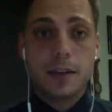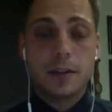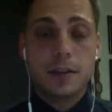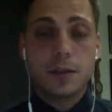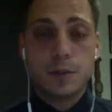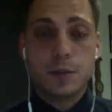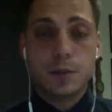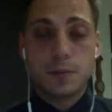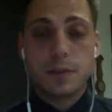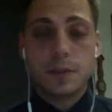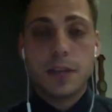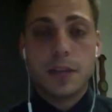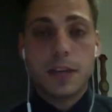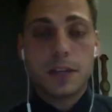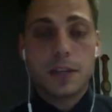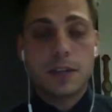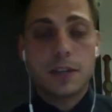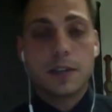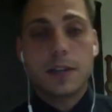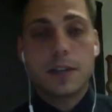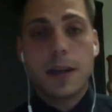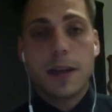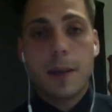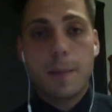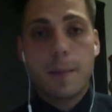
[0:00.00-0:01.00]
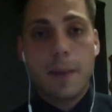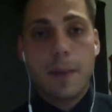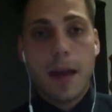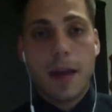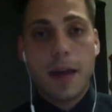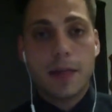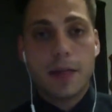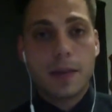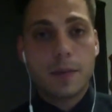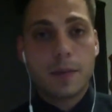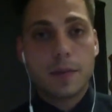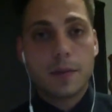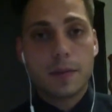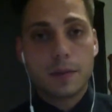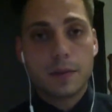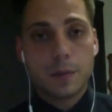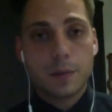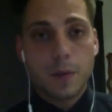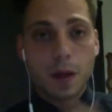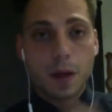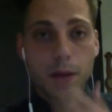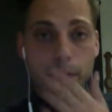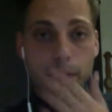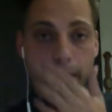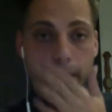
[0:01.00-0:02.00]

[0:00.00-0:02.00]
Zoom sessions about them as well,